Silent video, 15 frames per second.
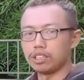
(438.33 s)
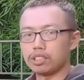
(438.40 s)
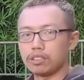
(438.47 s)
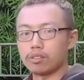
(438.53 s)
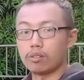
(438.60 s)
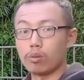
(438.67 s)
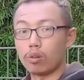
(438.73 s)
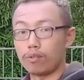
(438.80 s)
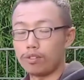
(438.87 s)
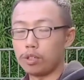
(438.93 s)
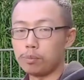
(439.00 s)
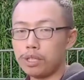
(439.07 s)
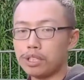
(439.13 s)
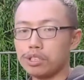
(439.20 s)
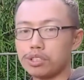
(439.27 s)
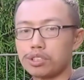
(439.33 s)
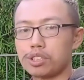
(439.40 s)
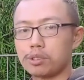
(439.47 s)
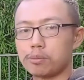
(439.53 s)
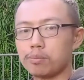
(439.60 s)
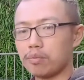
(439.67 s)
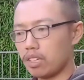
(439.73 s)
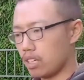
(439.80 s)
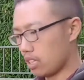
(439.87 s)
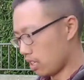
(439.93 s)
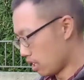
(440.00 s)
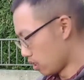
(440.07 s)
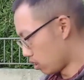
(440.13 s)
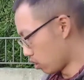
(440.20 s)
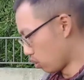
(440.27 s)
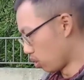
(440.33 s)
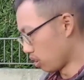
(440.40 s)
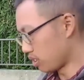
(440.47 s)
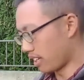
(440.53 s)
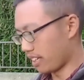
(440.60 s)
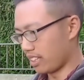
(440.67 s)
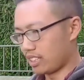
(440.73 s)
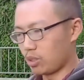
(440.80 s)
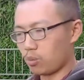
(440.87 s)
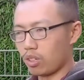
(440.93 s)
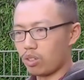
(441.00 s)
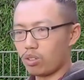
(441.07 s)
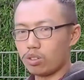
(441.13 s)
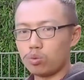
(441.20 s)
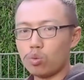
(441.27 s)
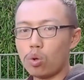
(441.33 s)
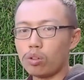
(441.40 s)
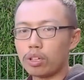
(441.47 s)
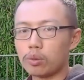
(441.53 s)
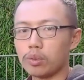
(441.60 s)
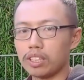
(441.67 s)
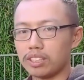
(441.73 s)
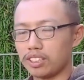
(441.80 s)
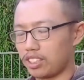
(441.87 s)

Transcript: a few meters, so it looks like it's one of those rolling ones.